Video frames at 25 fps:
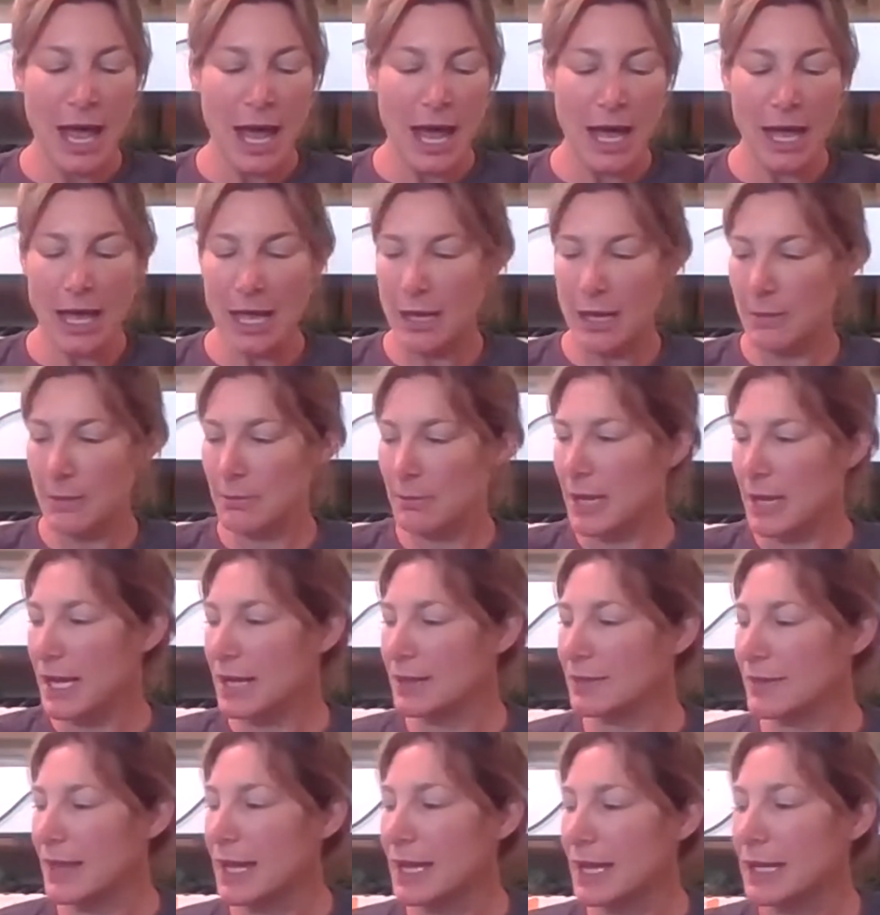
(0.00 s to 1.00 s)

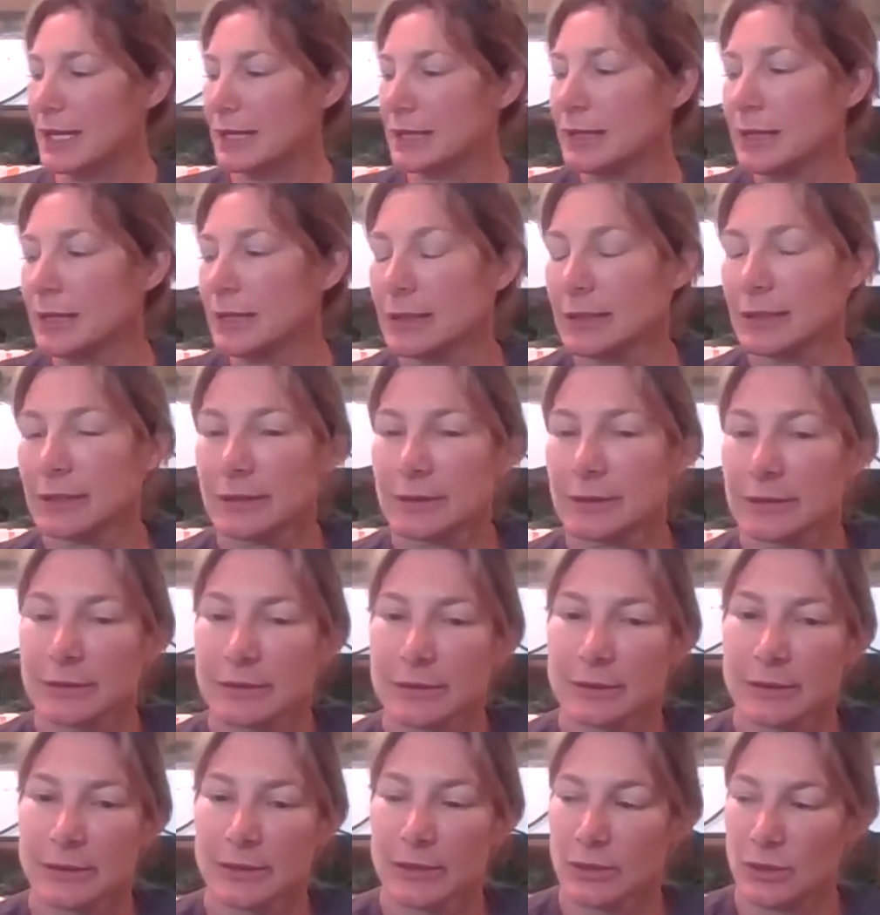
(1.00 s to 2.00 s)
And then
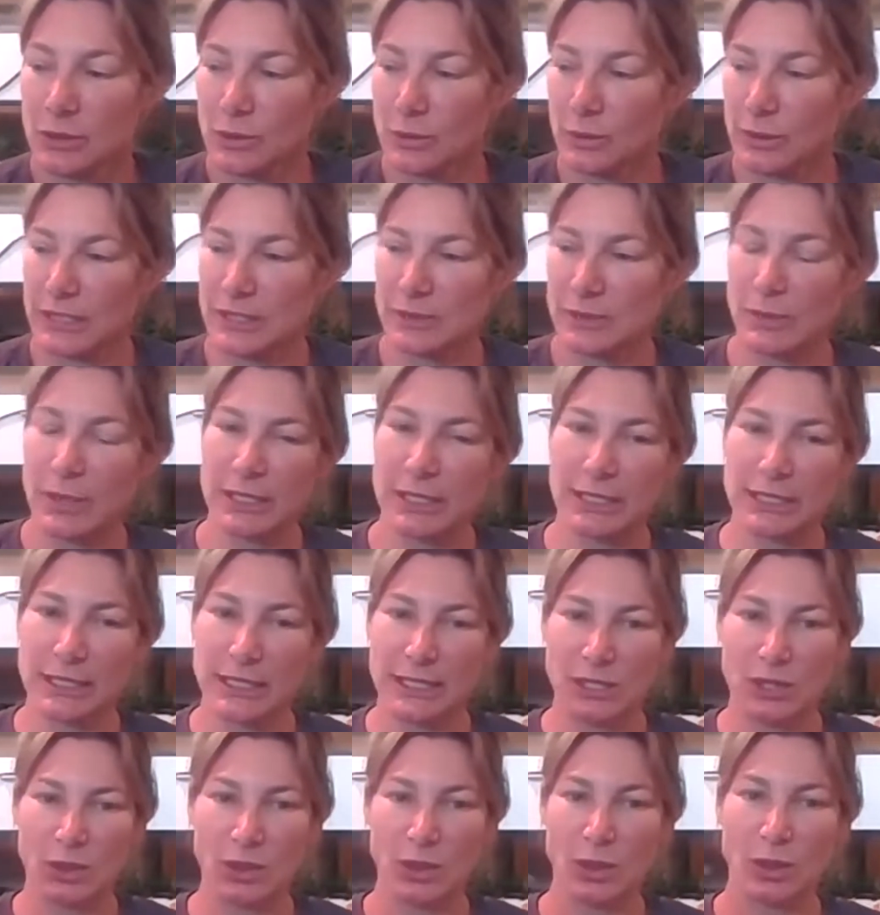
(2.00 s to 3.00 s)
you always want a
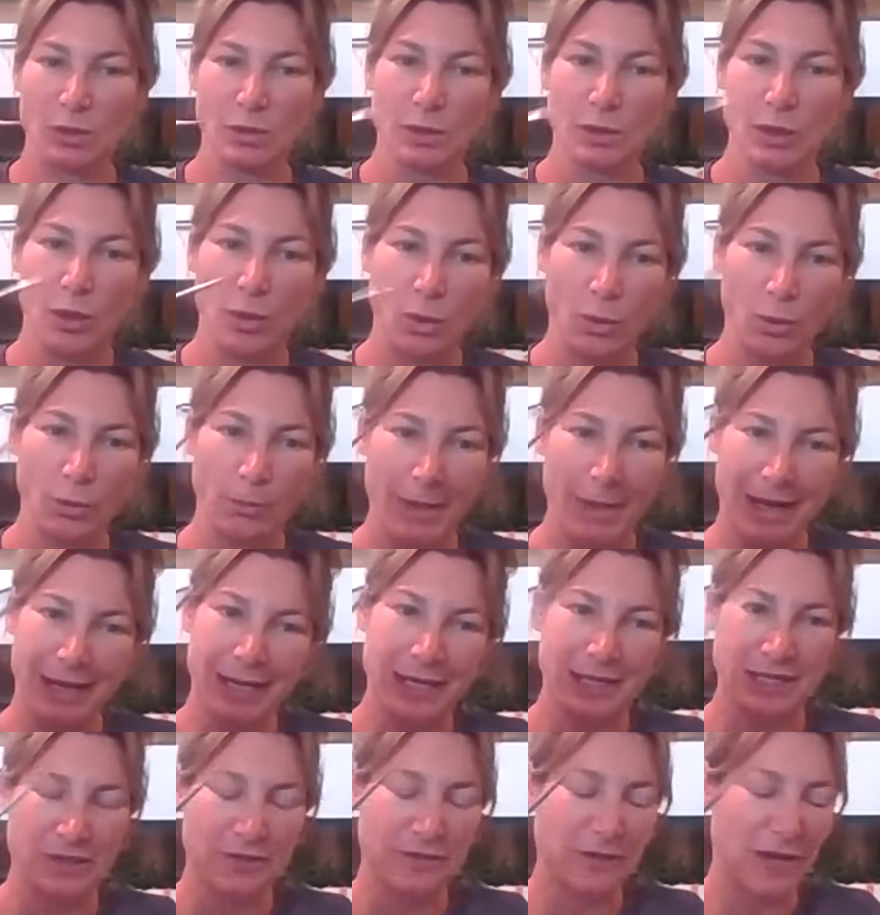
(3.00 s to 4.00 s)
little hole
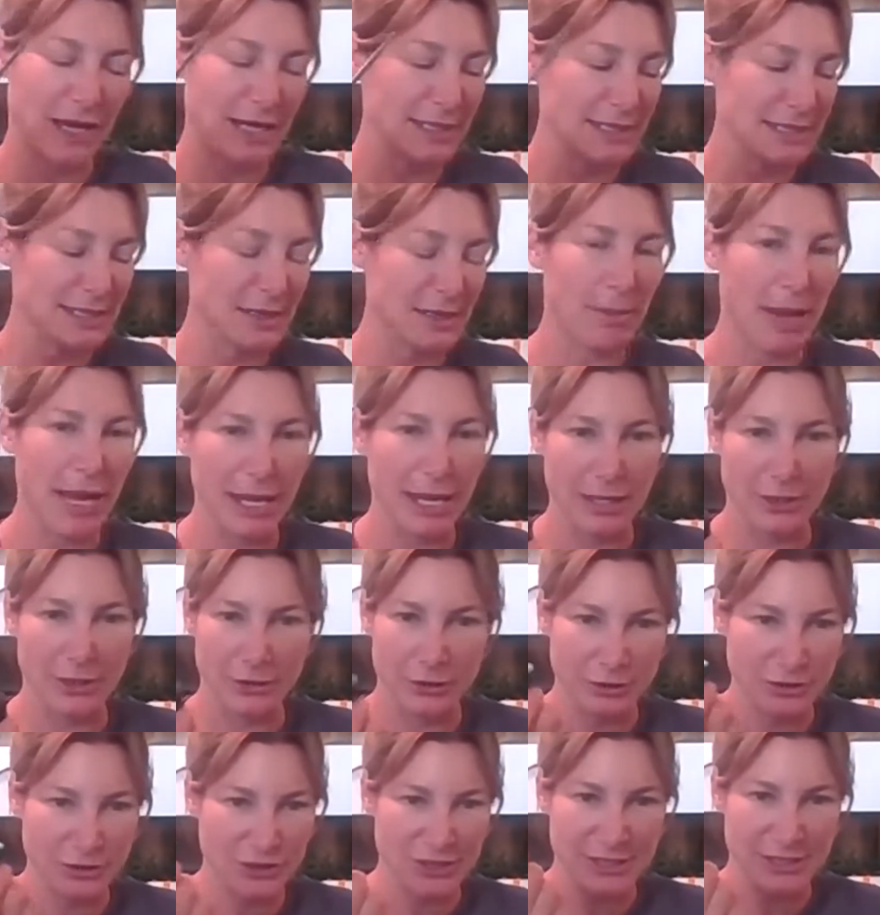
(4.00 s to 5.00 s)
making device, a pen
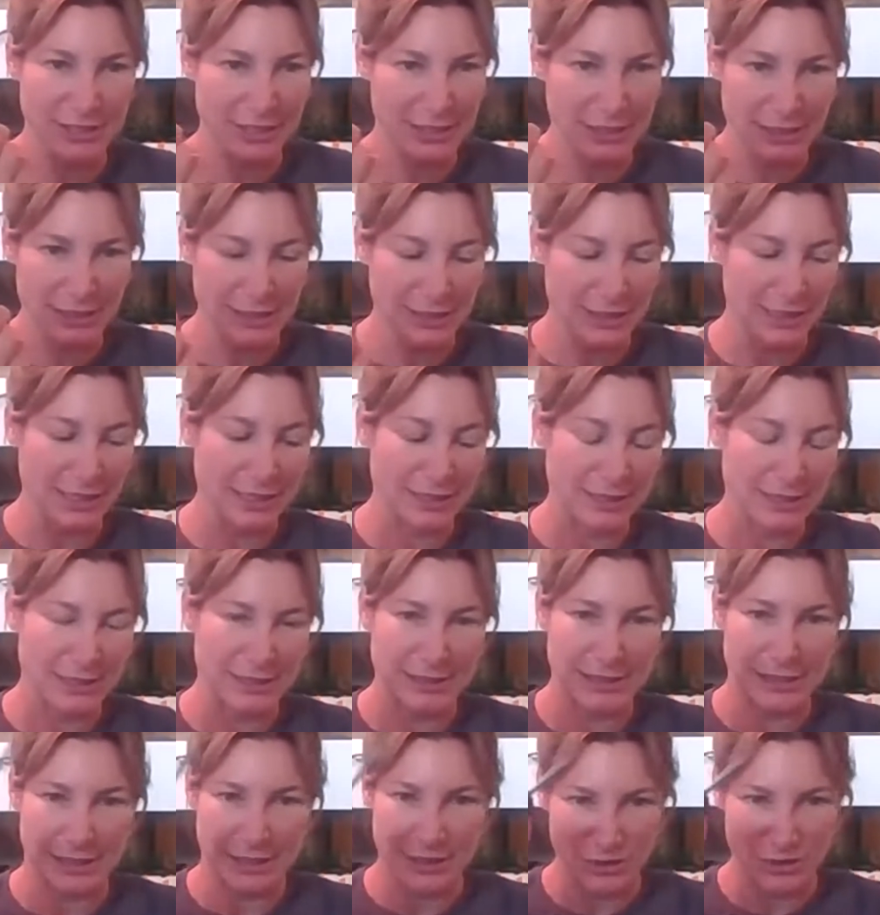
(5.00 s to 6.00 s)
or just anything. This is
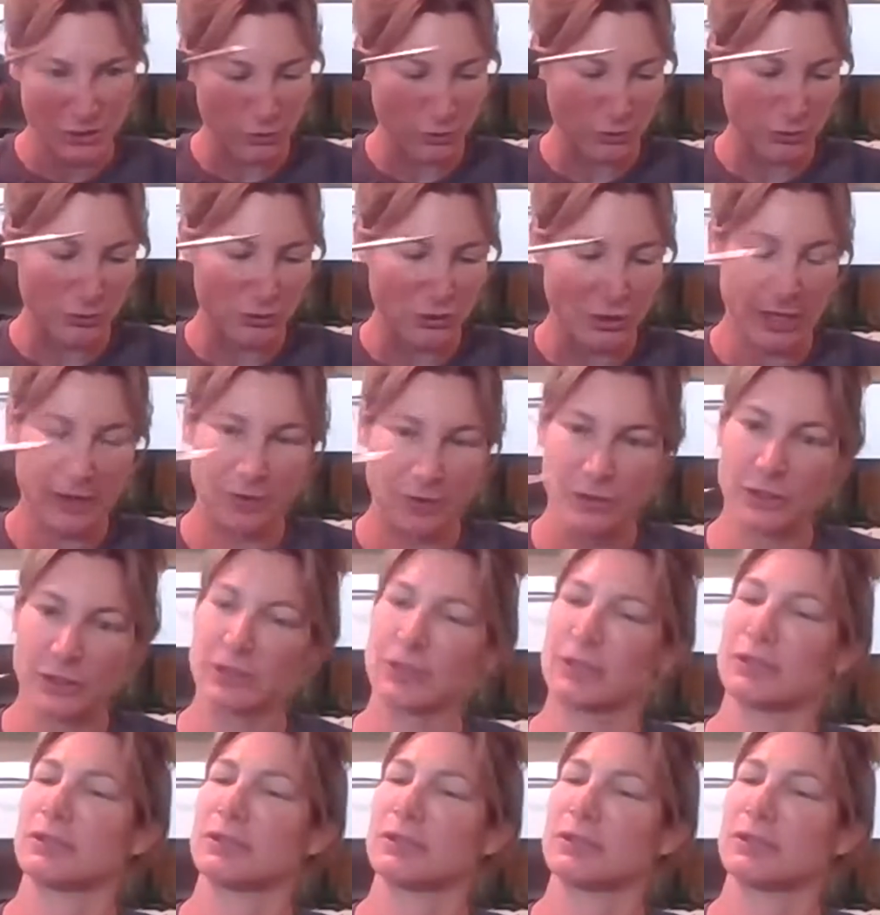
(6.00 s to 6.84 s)
like a screwdriver.